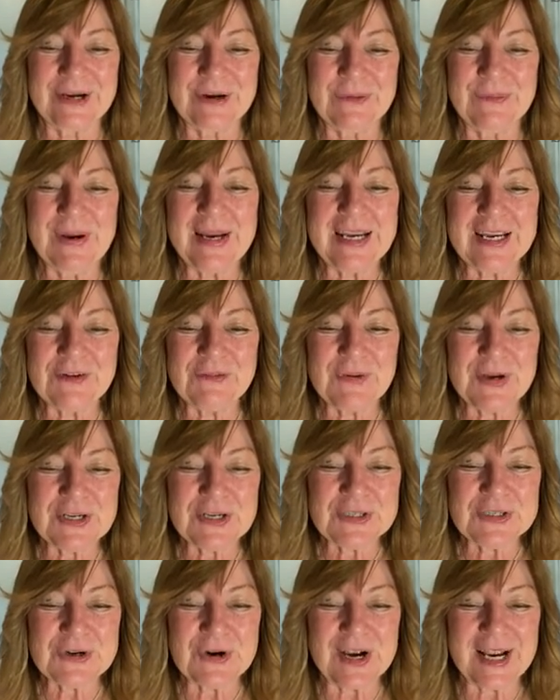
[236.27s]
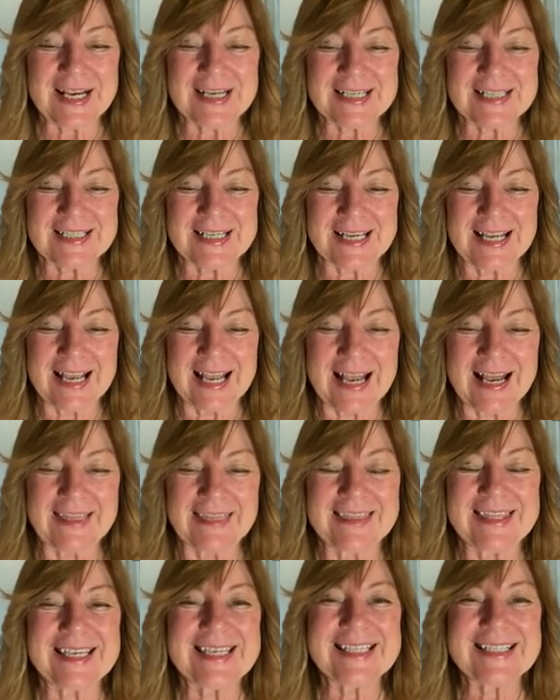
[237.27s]
We can rejoice
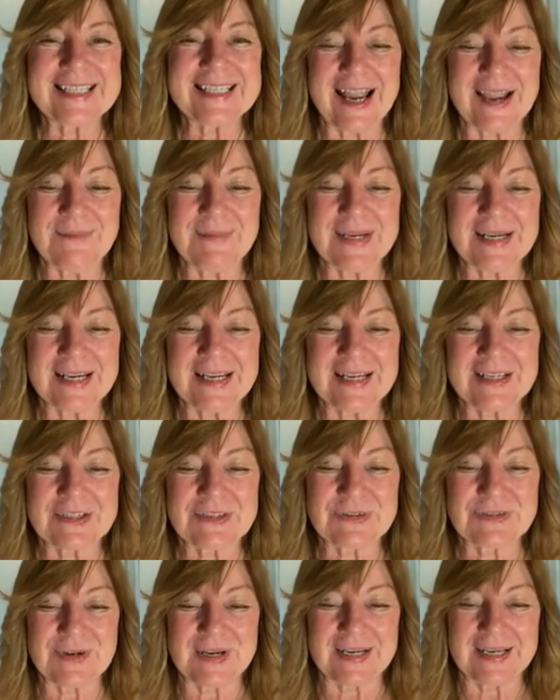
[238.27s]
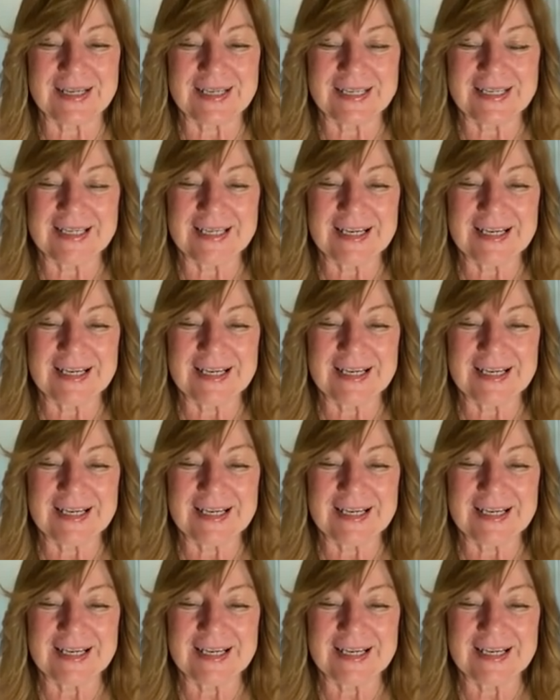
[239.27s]
at this time in history